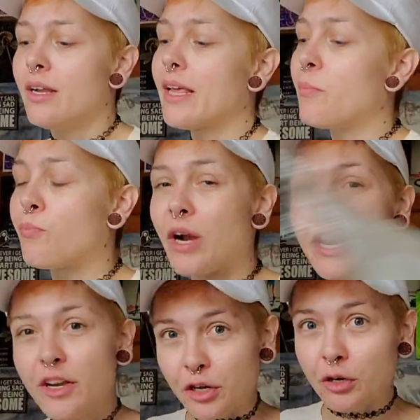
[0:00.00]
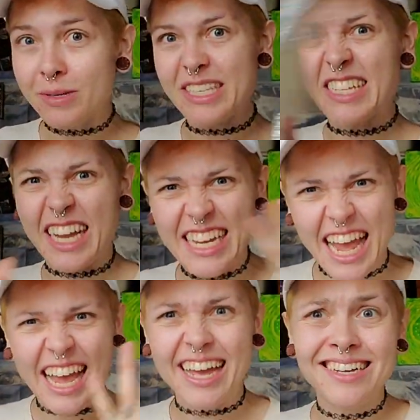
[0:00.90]
Like, brand new, but
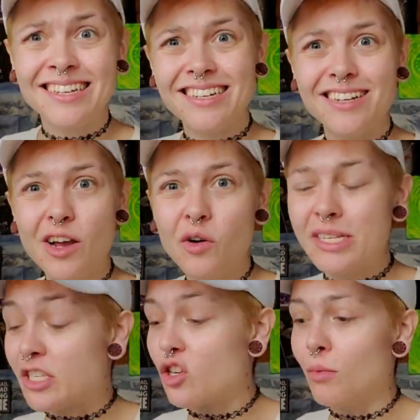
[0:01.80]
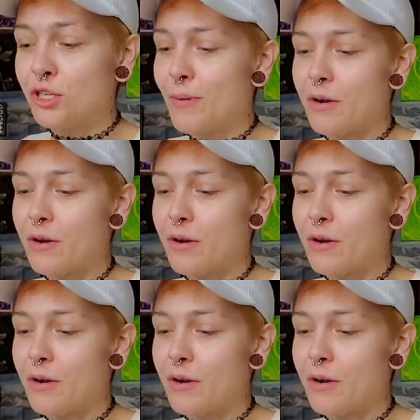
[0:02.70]
secondhand, you know? It's so much